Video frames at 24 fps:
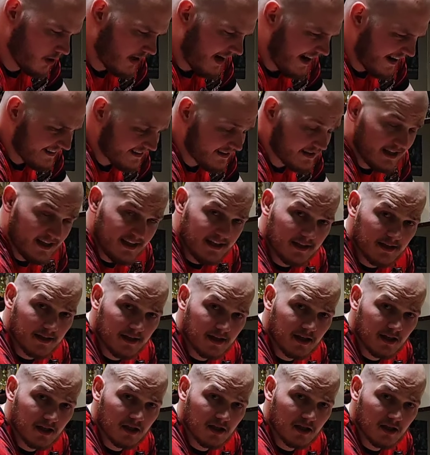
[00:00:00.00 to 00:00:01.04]
Ideally
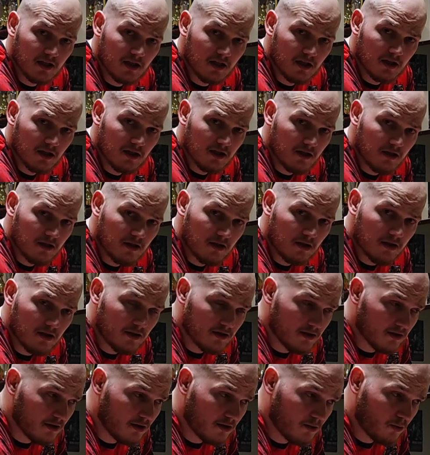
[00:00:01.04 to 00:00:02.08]

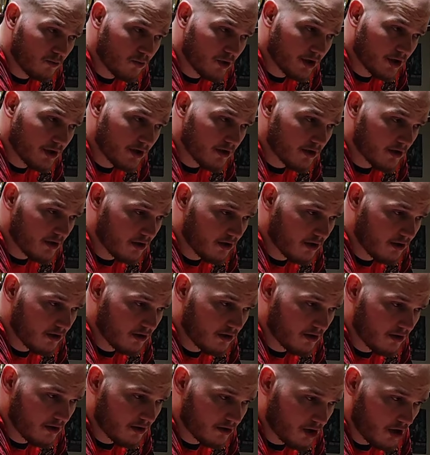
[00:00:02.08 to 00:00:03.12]
with
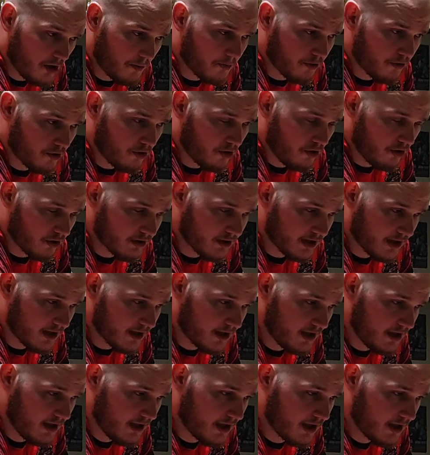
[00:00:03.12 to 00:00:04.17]
Toproll
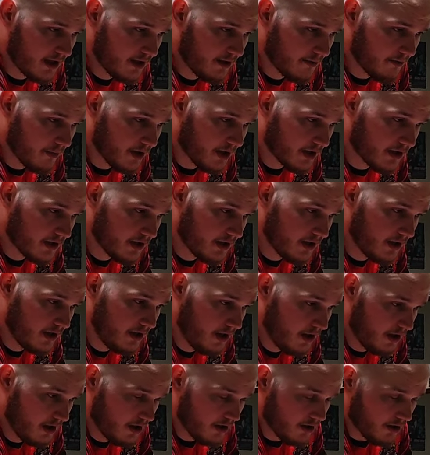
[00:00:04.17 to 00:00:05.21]
technique, but
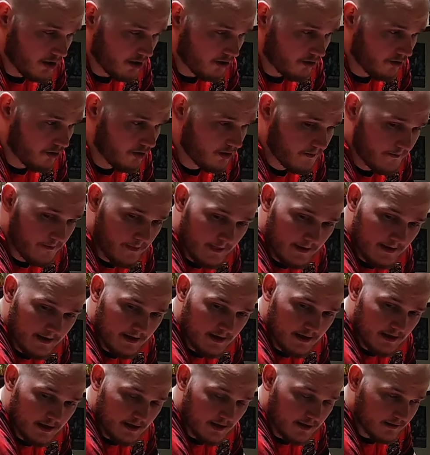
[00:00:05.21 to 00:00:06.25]

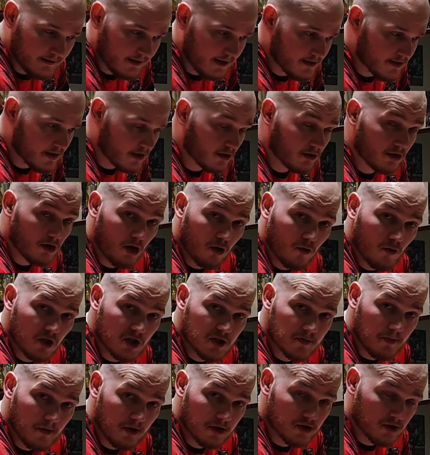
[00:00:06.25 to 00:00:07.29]
that's not always
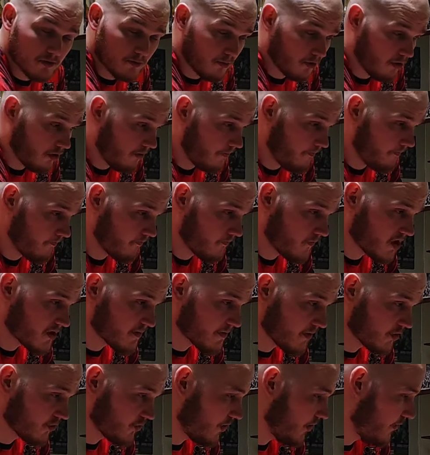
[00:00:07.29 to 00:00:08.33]
possible,
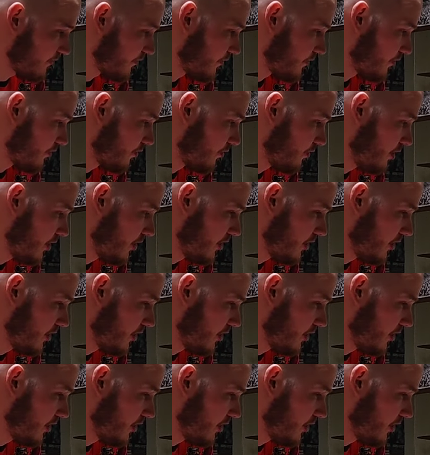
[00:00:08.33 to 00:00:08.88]
especially if you